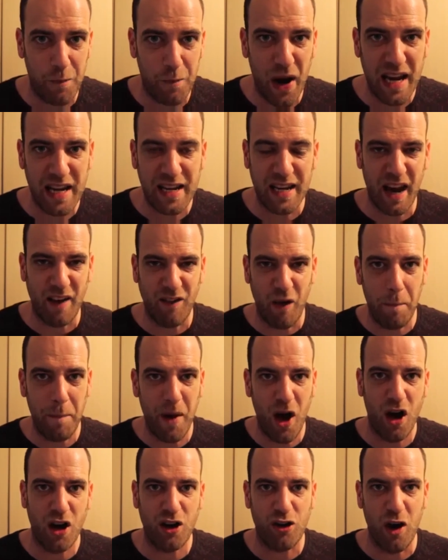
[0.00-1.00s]
a break and have a
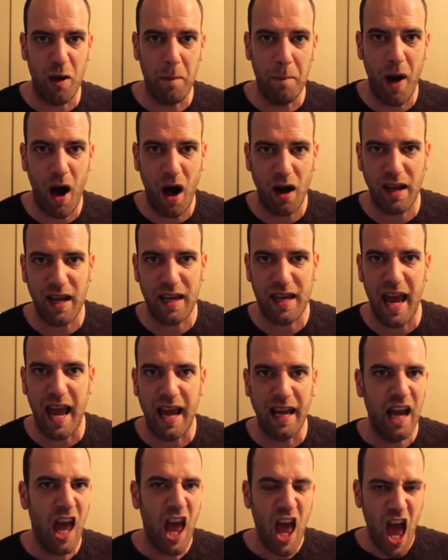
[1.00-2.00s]
burger in Burger
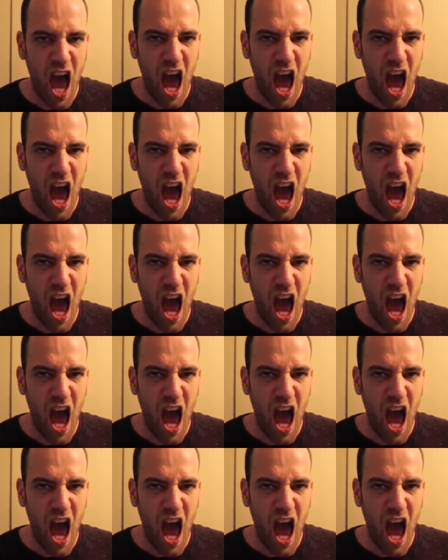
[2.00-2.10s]
King.